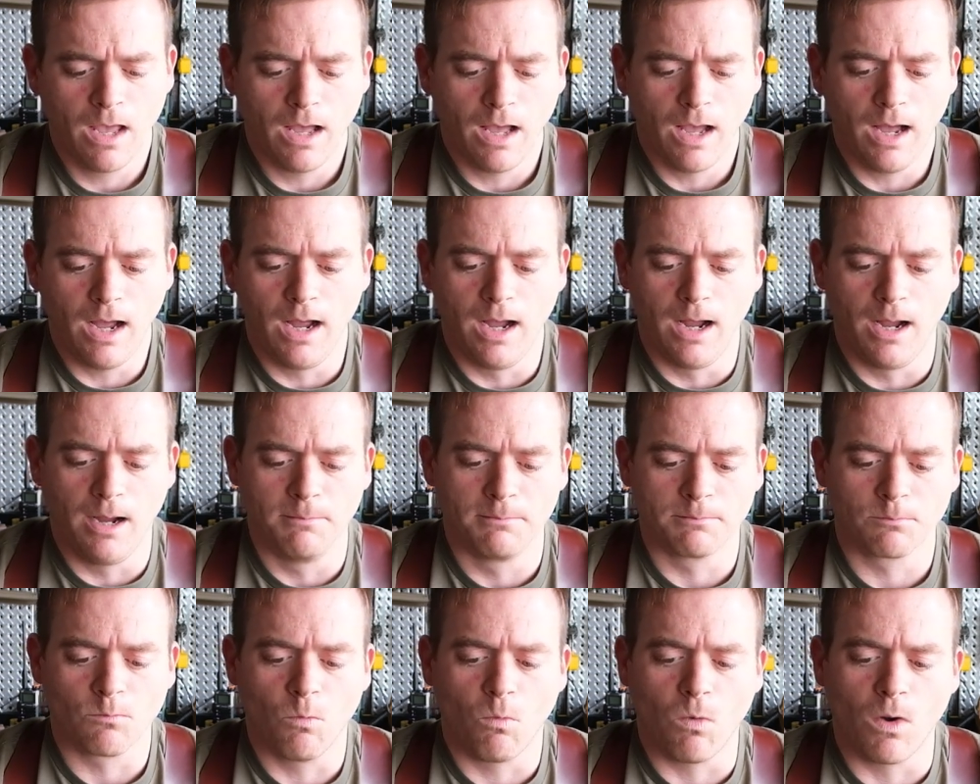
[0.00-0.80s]

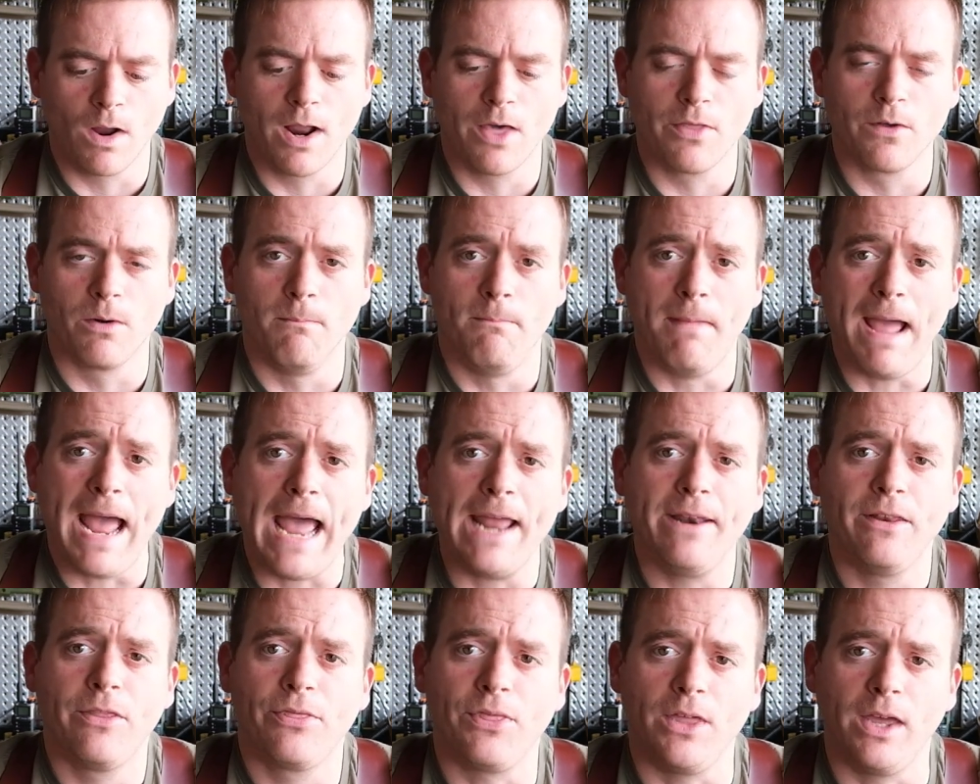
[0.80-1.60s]
One other
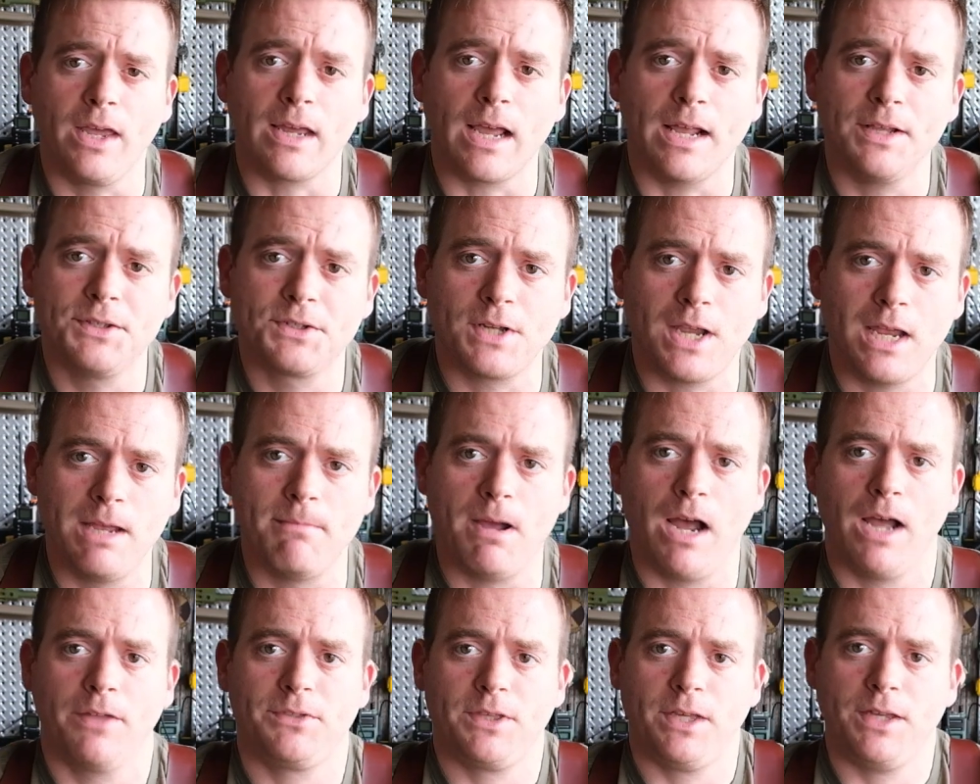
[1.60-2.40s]
bad thing I'd say
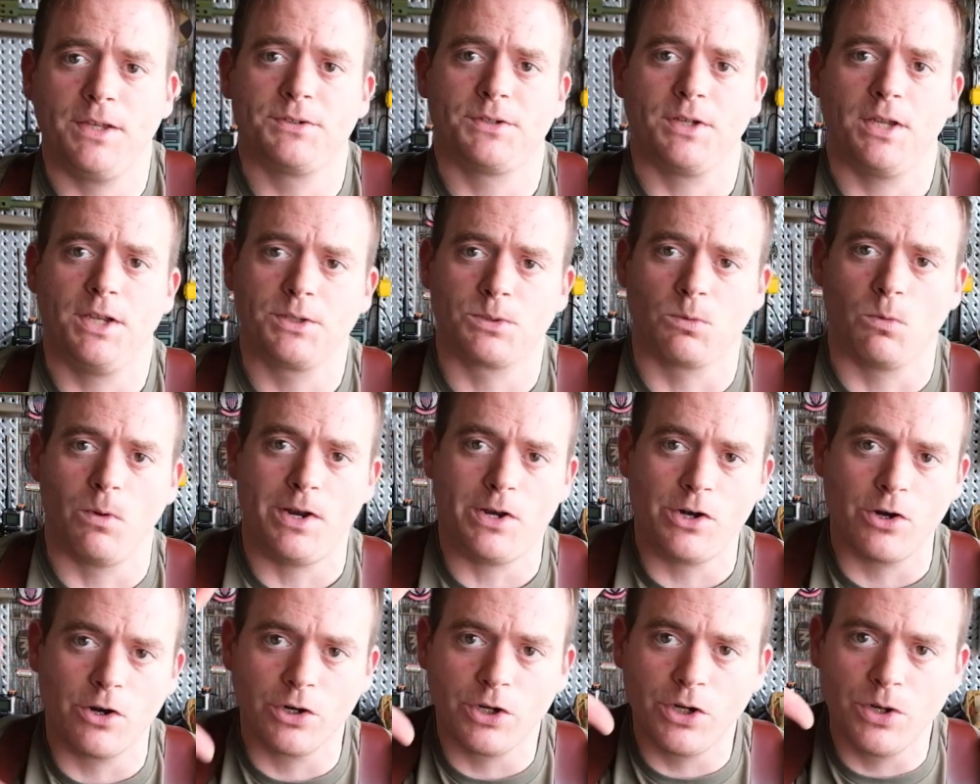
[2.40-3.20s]
about these is when
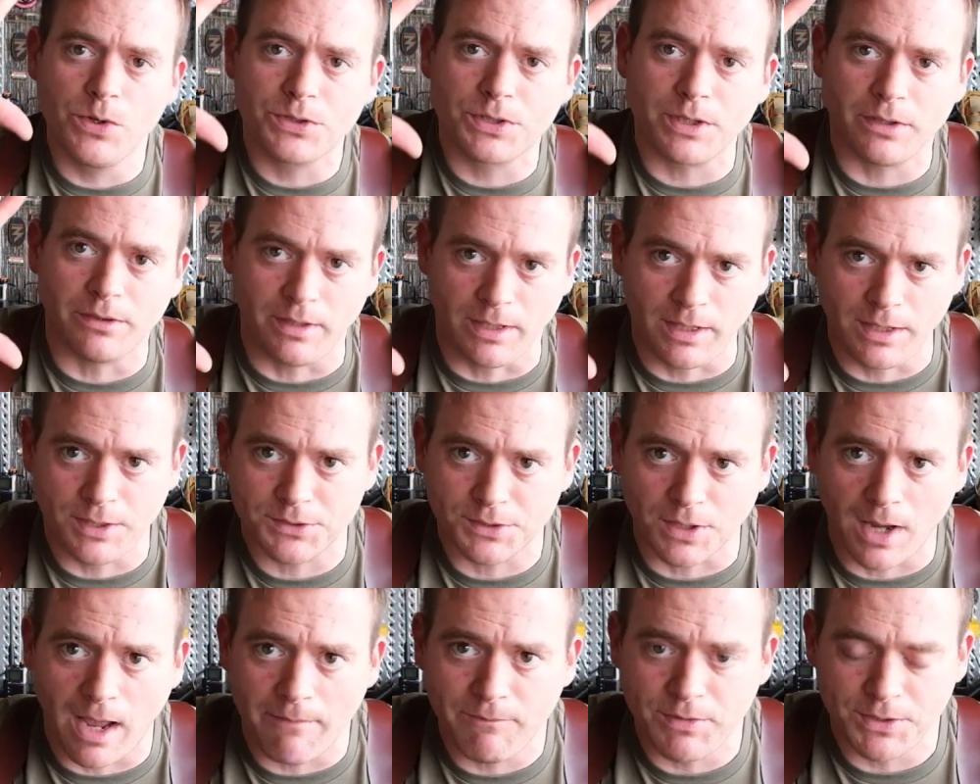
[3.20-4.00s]
you're using these,
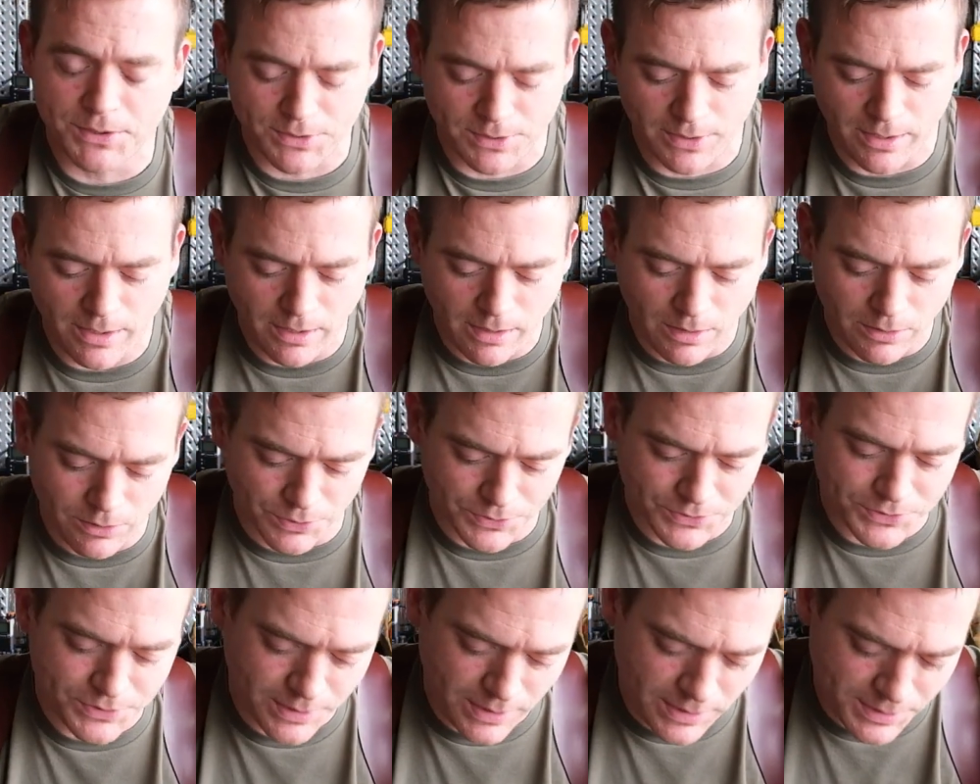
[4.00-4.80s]
obviously you'll
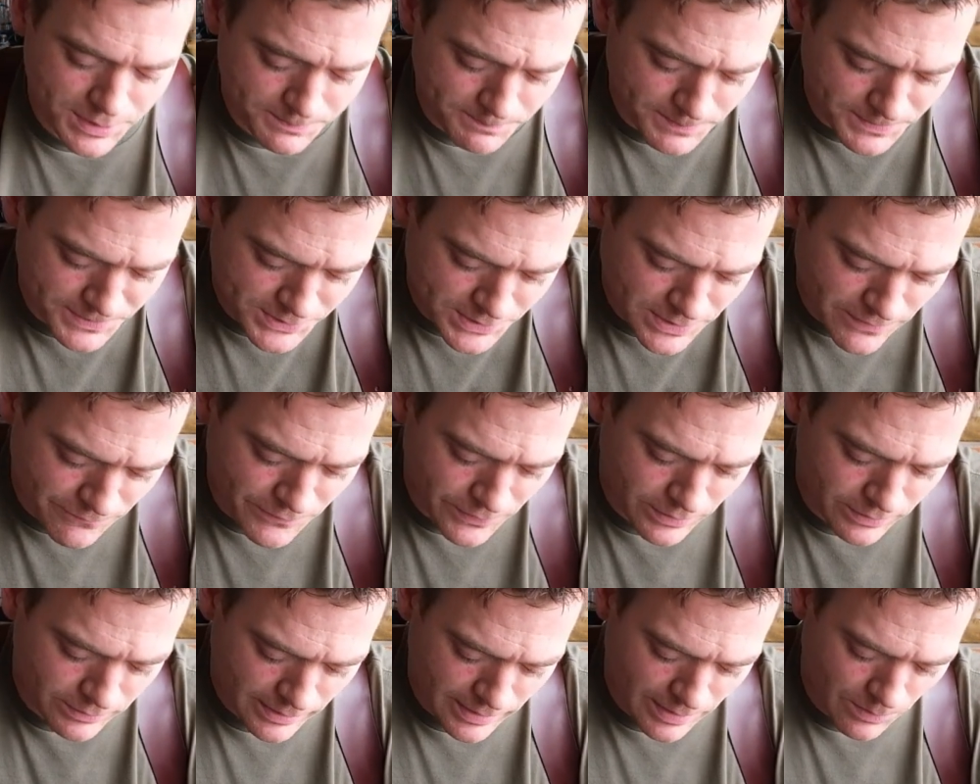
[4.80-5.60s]
see
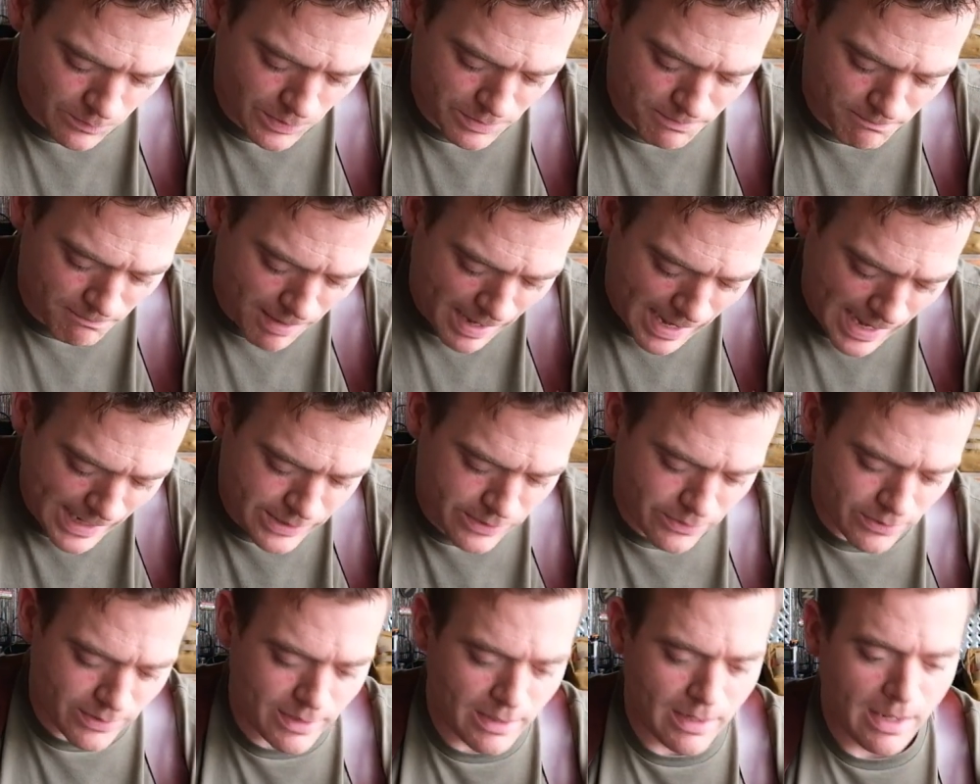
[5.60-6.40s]
specifically with my
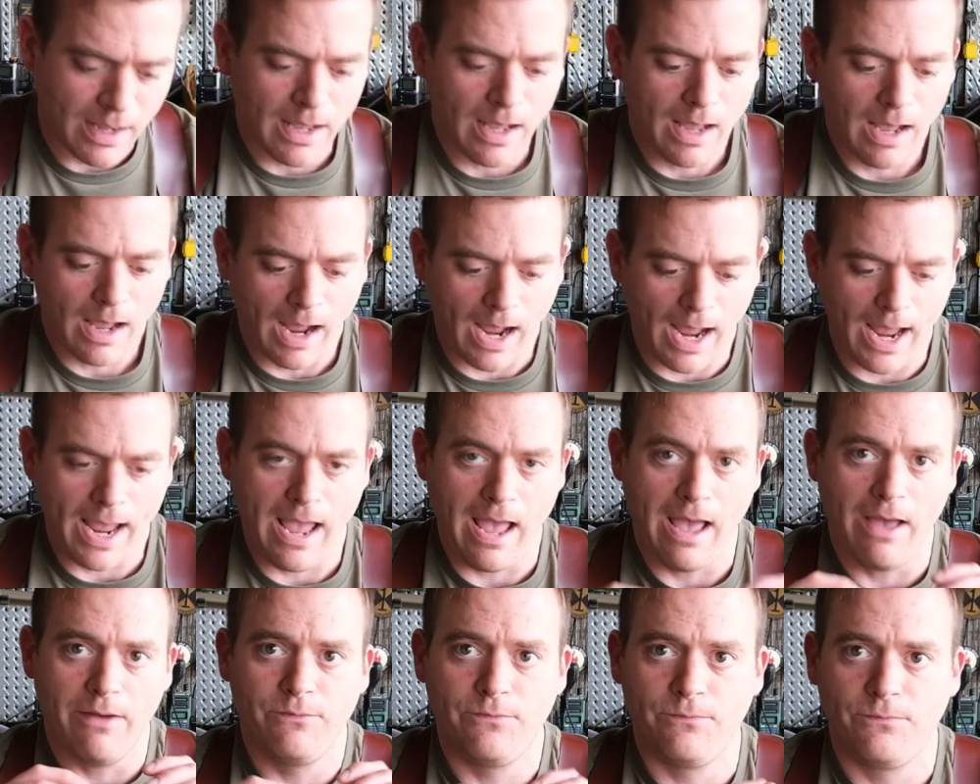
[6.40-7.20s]
unit, I
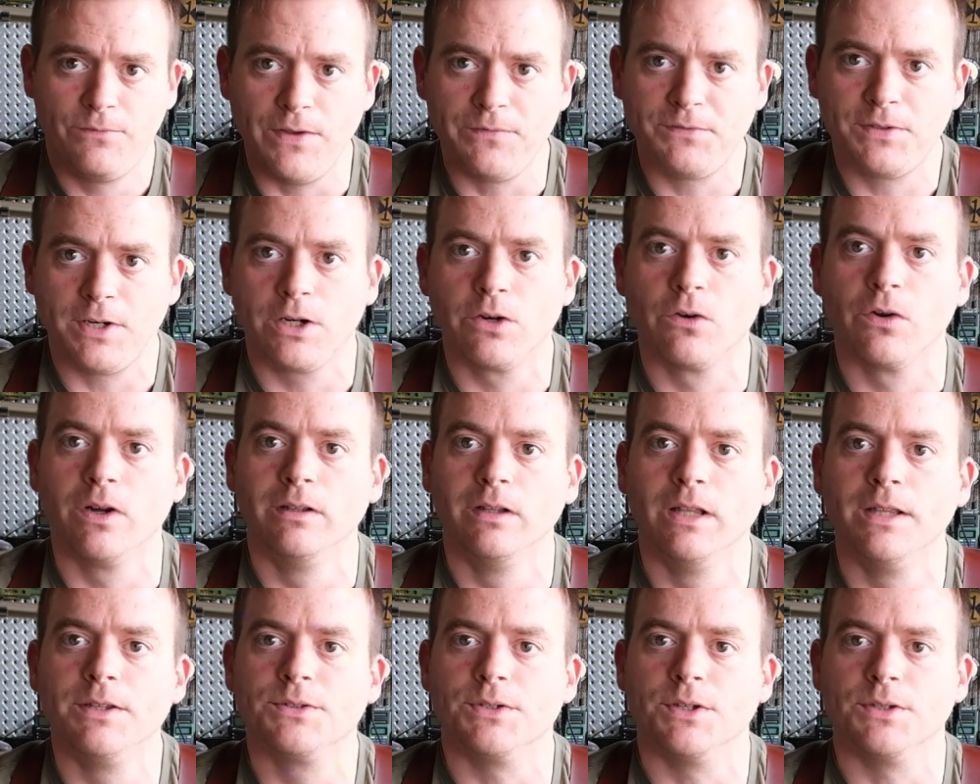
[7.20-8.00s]
have 50-degree
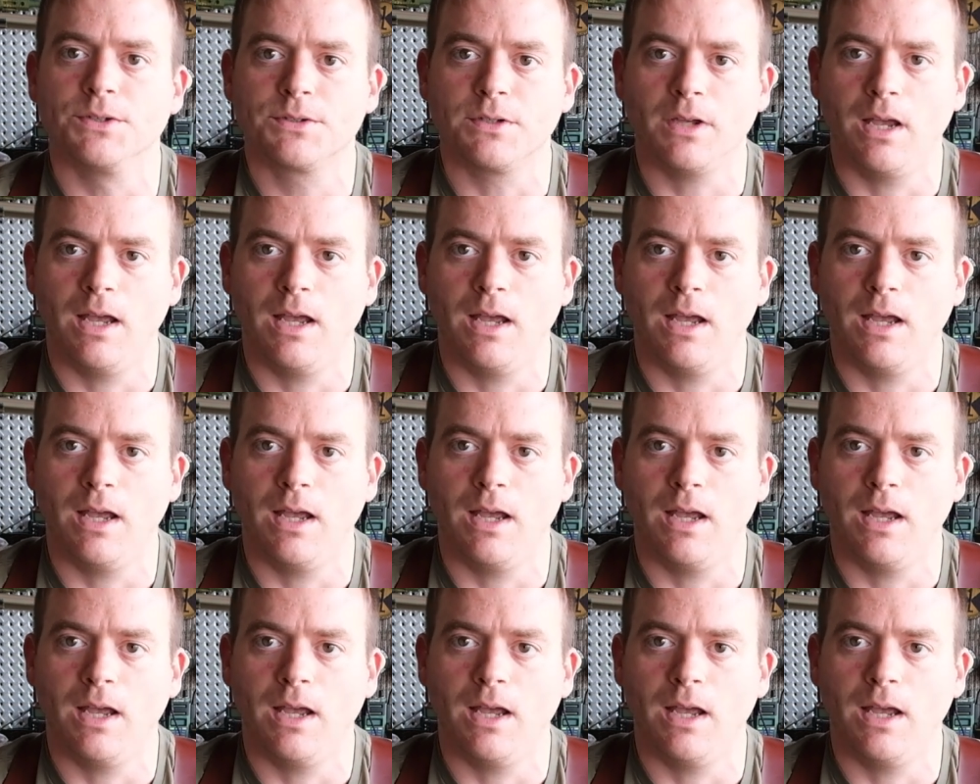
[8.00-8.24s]
lenses.